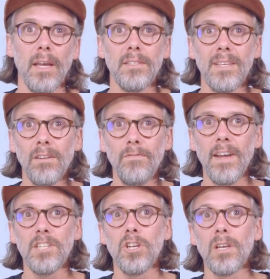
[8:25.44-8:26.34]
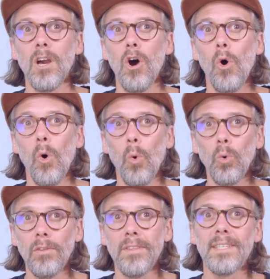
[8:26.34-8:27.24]
Instead of fetching
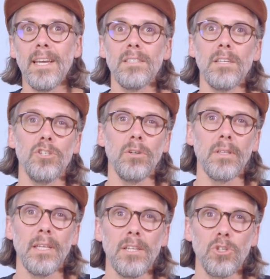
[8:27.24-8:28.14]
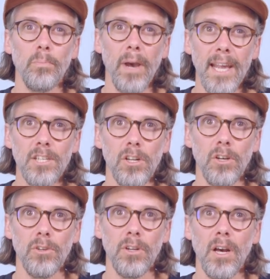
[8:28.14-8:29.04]
all of the data during the initial page
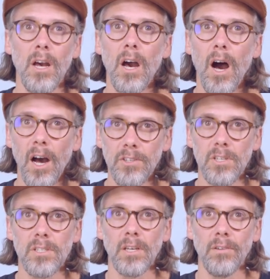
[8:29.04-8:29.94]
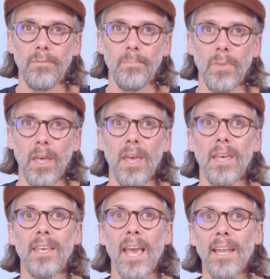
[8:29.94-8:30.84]
load, ask yourself,
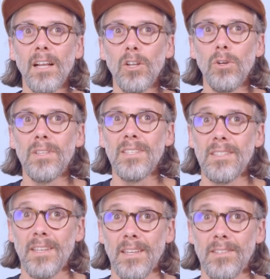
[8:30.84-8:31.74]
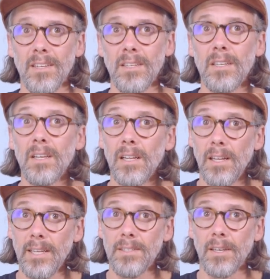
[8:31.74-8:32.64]
can I load this data
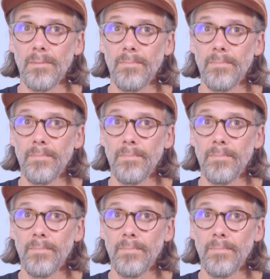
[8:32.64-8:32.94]
later?